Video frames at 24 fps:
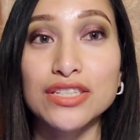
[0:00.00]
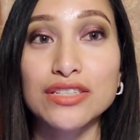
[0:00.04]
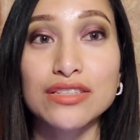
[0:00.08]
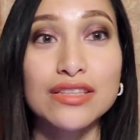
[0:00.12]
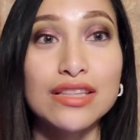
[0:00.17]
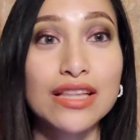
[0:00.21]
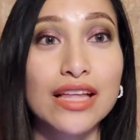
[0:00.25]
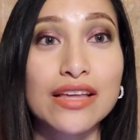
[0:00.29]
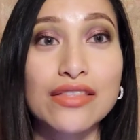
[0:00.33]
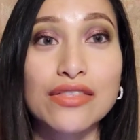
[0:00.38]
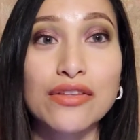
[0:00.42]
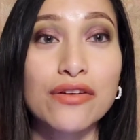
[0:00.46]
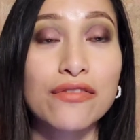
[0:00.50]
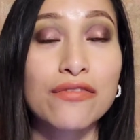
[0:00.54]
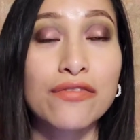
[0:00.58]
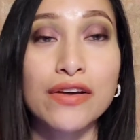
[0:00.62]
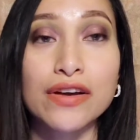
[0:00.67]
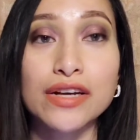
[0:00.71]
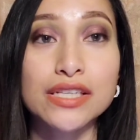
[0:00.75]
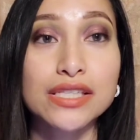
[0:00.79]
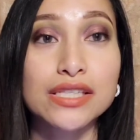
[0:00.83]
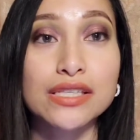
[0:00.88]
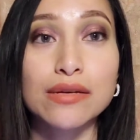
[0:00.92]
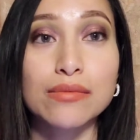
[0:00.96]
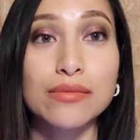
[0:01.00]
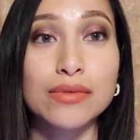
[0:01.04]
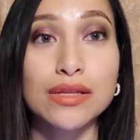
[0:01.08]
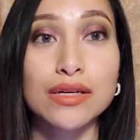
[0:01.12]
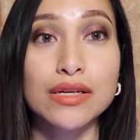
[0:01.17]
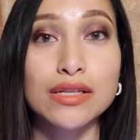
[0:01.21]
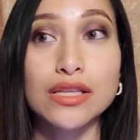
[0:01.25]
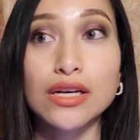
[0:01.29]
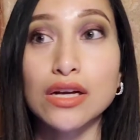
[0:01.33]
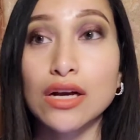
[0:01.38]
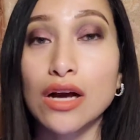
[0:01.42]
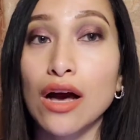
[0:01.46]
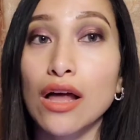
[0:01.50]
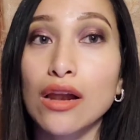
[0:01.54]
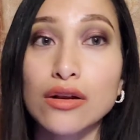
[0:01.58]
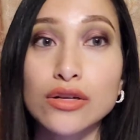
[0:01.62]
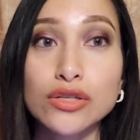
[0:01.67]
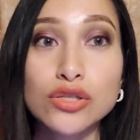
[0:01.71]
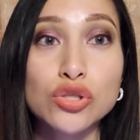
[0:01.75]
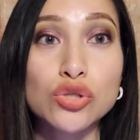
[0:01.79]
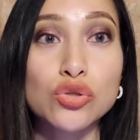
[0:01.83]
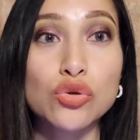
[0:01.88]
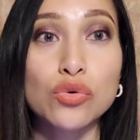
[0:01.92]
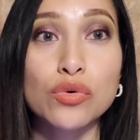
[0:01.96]
like, they're very similar, the color
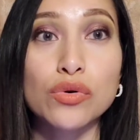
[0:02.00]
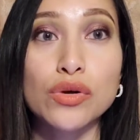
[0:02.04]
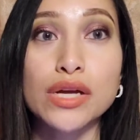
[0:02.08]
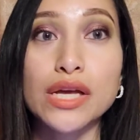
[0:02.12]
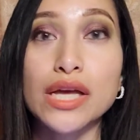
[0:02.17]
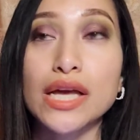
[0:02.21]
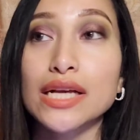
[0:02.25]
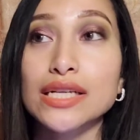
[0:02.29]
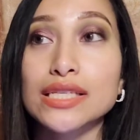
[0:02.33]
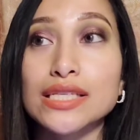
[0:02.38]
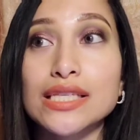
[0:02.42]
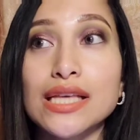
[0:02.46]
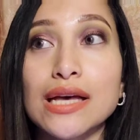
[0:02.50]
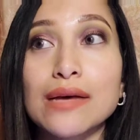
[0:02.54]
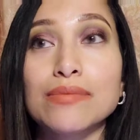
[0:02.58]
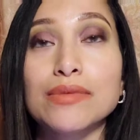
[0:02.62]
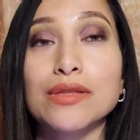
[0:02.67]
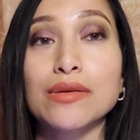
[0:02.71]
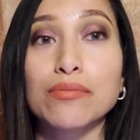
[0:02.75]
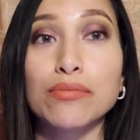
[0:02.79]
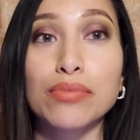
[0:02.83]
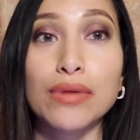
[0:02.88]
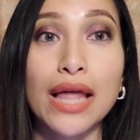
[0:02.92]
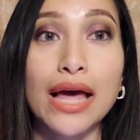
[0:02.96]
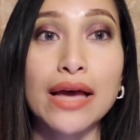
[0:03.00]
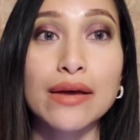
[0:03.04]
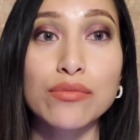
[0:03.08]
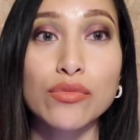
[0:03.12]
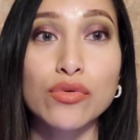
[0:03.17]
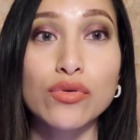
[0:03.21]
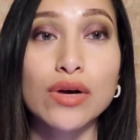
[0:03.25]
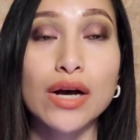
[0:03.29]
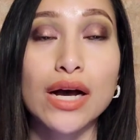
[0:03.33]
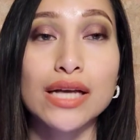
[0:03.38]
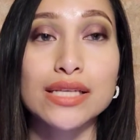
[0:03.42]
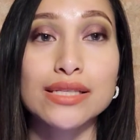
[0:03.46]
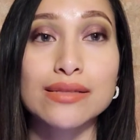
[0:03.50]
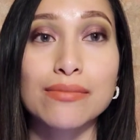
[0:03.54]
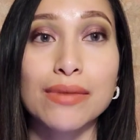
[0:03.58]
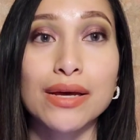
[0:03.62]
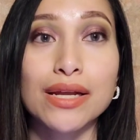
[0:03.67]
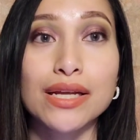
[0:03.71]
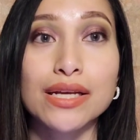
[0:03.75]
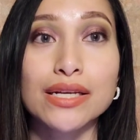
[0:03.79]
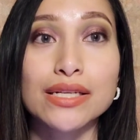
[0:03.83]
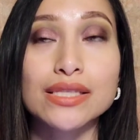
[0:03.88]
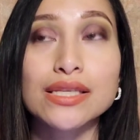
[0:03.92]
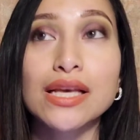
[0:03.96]
story, except the Black Moon
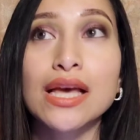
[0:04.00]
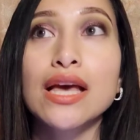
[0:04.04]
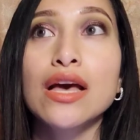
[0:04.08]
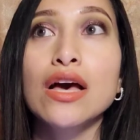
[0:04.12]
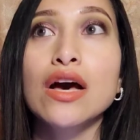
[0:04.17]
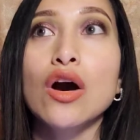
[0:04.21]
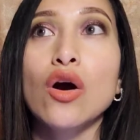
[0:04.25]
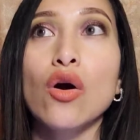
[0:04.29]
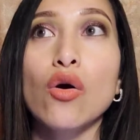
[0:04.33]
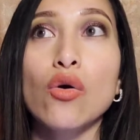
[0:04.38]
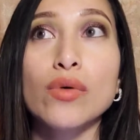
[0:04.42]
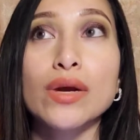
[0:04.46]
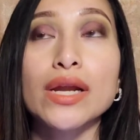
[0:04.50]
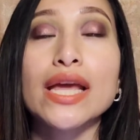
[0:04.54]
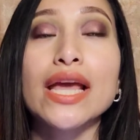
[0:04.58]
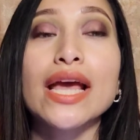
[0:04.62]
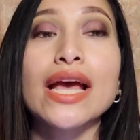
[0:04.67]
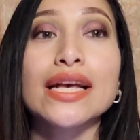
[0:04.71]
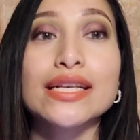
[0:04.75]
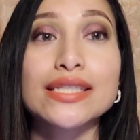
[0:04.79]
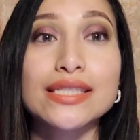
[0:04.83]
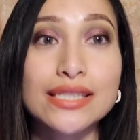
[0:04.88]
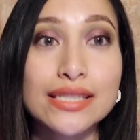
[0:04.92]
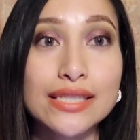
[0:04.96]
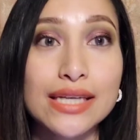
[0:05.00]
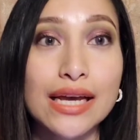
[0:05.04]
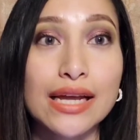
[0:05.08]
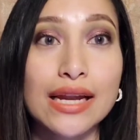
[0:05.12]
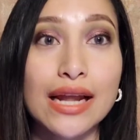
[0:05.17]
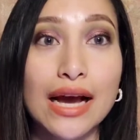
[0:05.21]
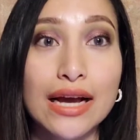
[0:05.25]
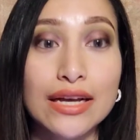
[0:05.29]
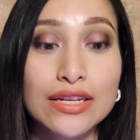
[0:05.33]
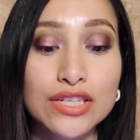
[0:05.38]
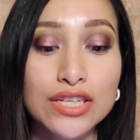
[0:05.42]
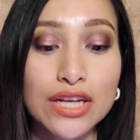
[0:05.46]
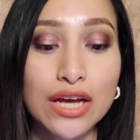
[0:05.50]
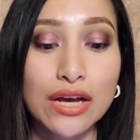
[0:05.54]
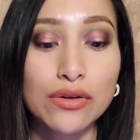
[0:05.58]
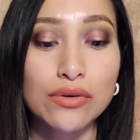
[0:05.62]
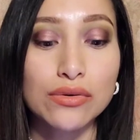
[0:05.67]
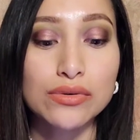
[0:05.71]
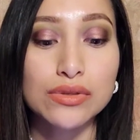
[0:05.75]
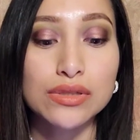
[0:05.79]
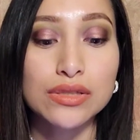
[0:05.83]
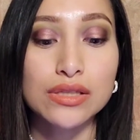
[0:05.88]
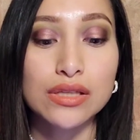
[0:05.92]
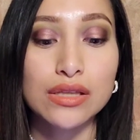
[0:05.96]
Cosmetics only has 10
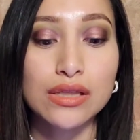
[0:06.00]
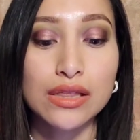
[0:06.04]
eyeshadows.